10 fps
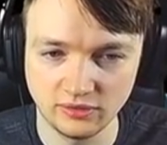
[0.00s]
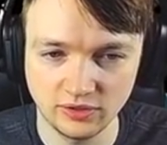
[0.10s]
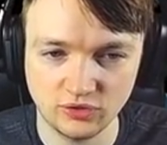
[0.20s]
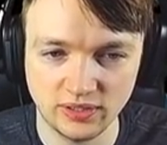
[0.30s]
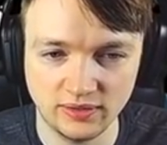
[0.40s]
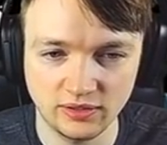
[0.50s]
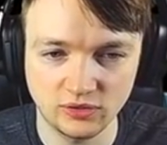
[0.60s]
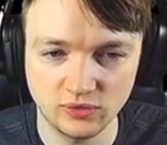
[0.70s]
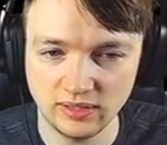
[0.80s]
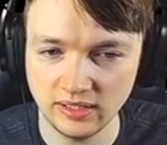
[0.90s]
the strength that you
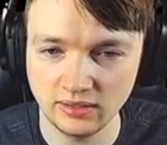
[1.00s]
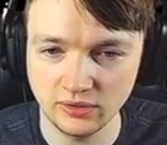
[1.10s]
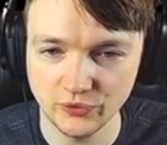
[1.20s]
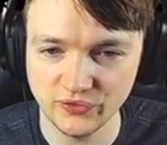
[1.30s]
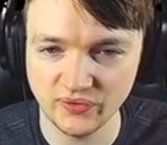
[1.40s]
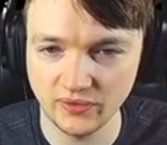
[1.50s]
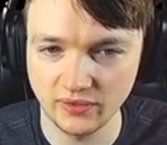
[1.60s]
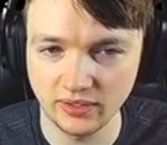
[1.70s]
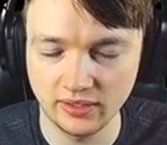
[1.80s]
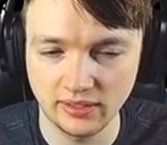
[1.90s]
do gain goes
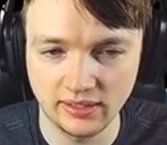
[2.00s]
further.